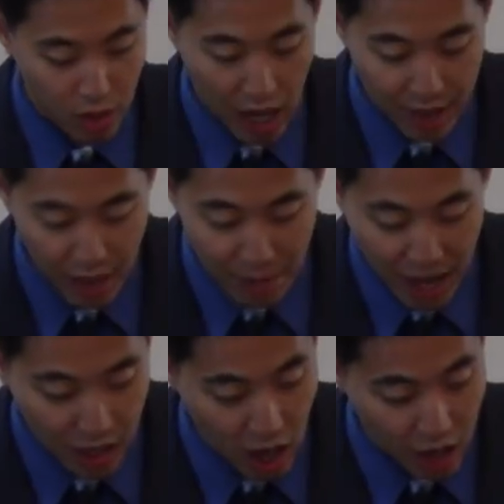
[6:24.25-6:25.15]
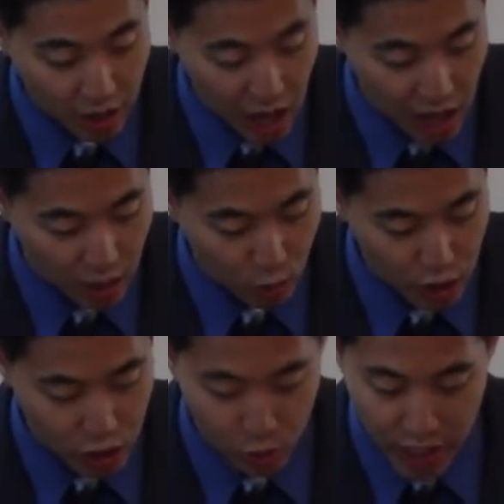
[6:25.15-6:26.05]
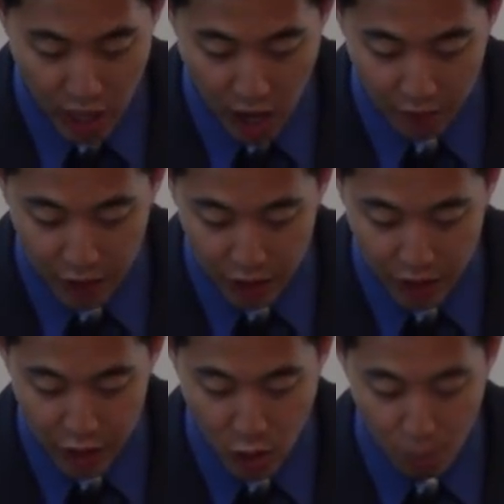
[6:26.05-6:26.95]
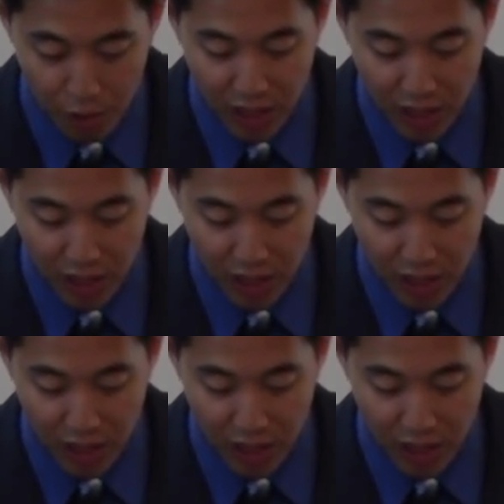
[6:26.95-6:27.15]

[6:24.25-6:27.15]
and they make God a liar, which we obviously don't